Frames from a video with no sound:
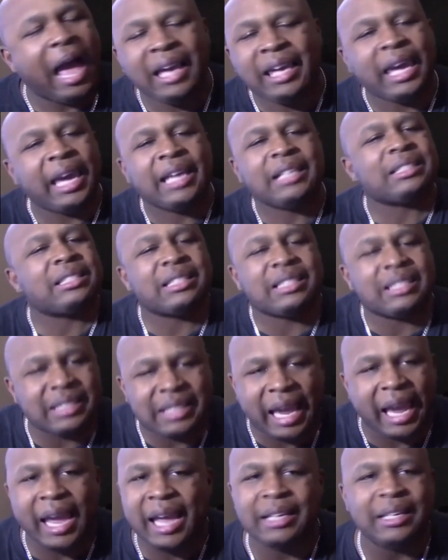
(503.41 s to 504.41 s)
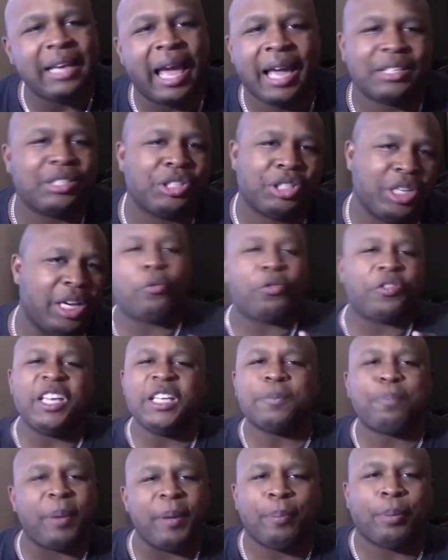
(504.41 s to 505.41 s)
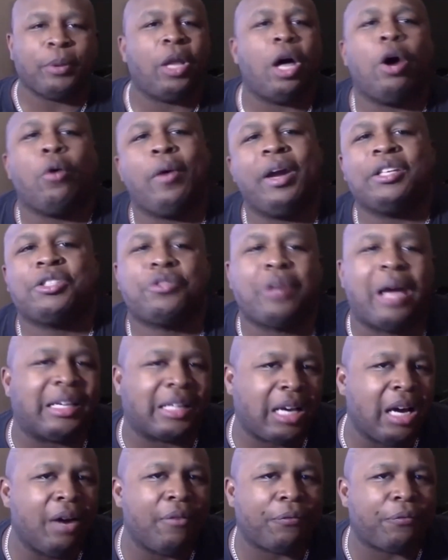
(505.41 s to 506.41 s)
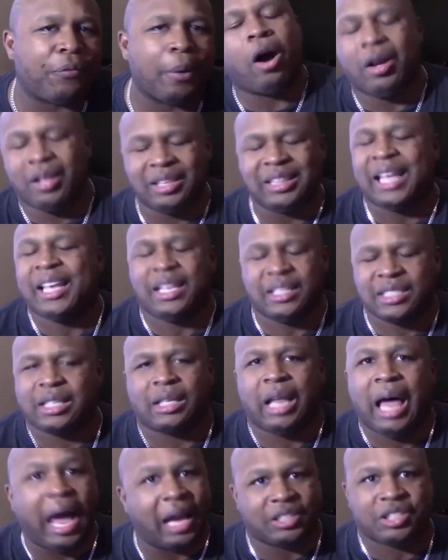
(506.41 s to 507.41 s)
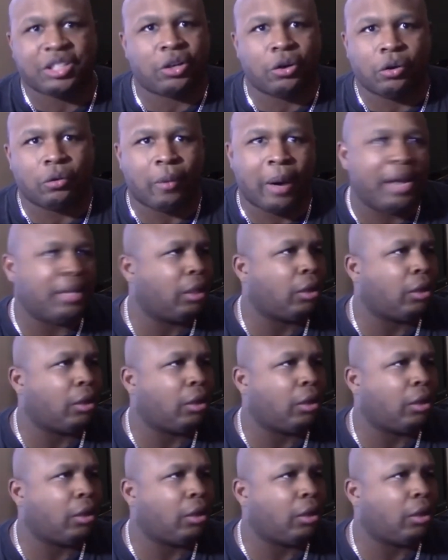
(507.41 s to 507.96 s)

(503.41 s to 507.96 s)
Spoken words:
I can't stand that shit. These people always try to come from it like it's logical, right?